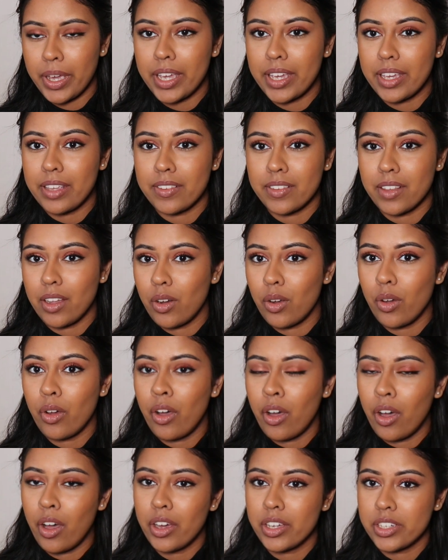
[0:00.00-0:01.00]
weight is a
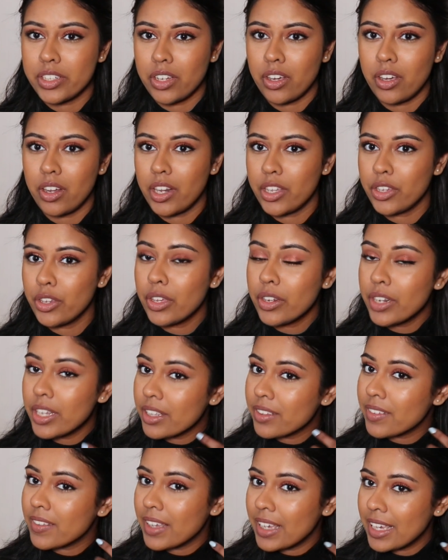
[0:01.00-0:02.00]
lot harder. Like, you
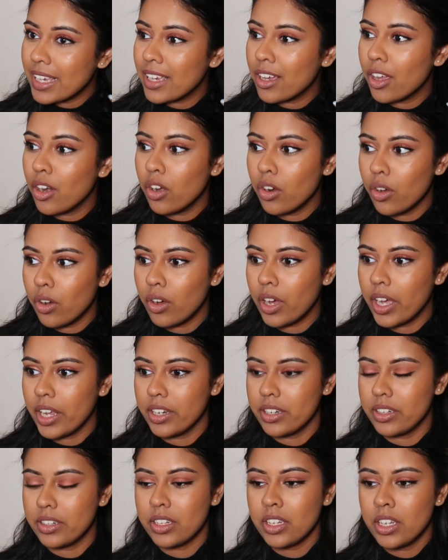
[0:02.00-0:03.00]
need to eat a lot,
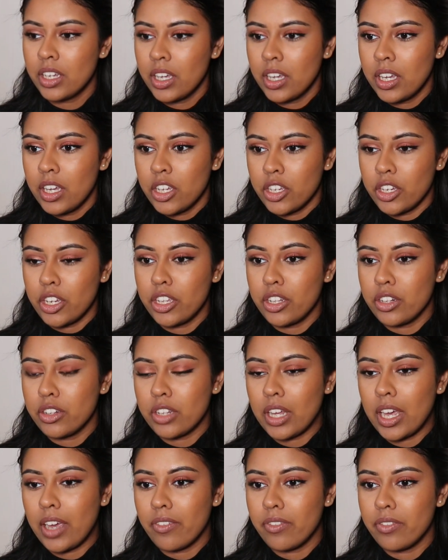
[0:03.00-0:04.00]
and you need
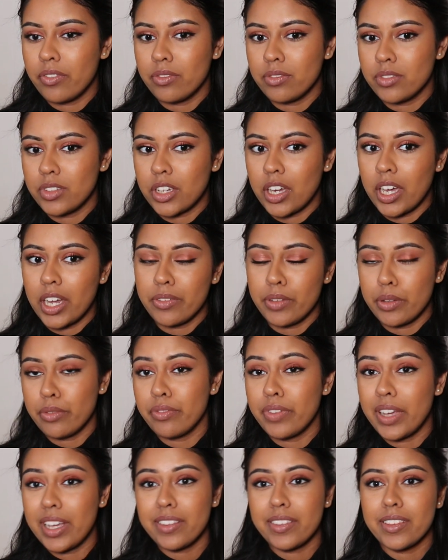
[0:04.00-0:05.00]
to have, you kind of
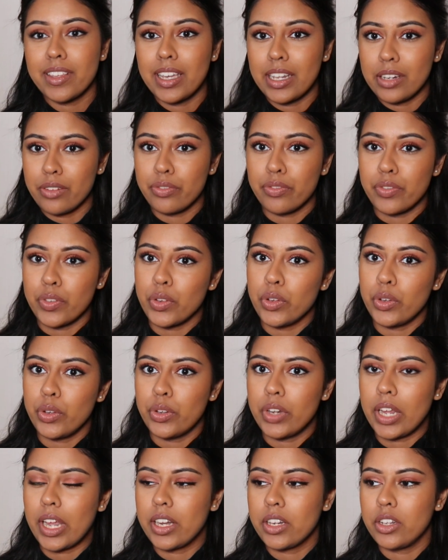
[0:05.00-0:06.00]
invest in
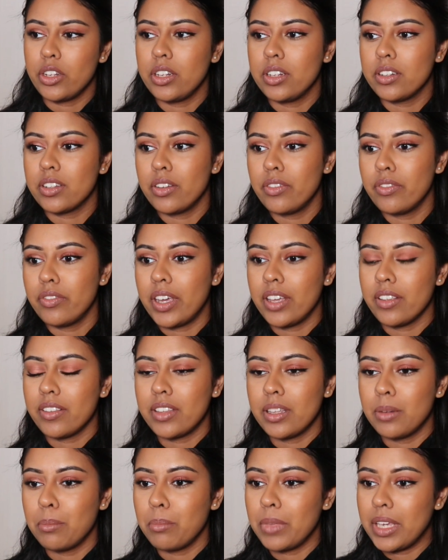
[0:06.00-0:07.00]
food, and you need to
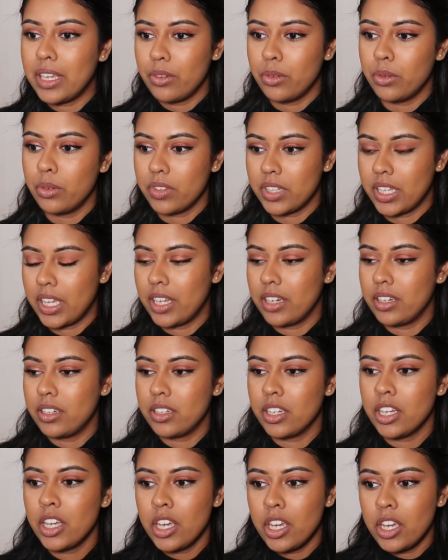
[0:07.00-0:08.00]
invest in meals,
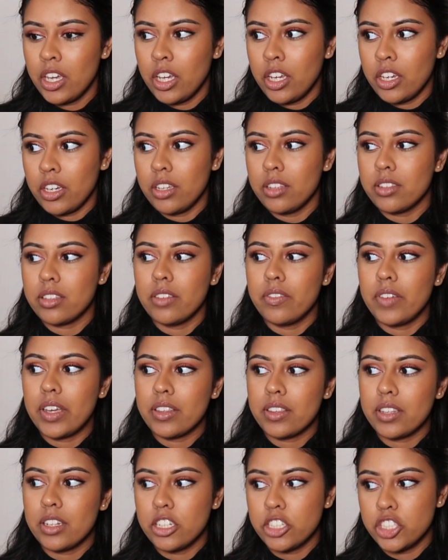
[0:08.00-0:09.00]
and you need to
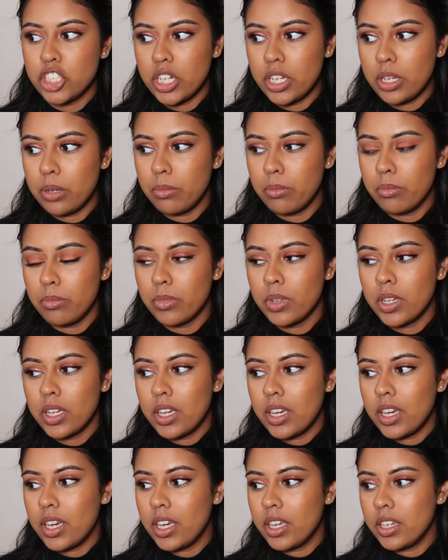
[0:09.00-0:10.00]
invest in a gym,
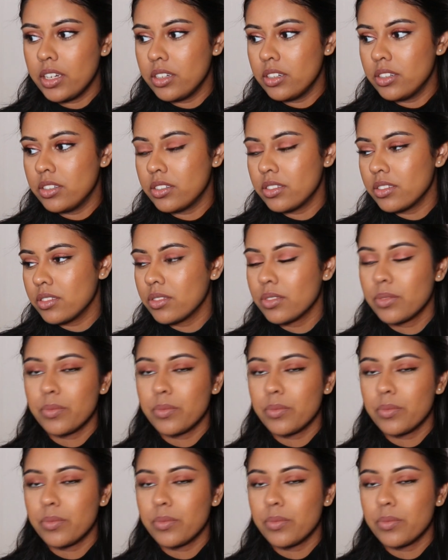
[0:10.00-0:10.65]
and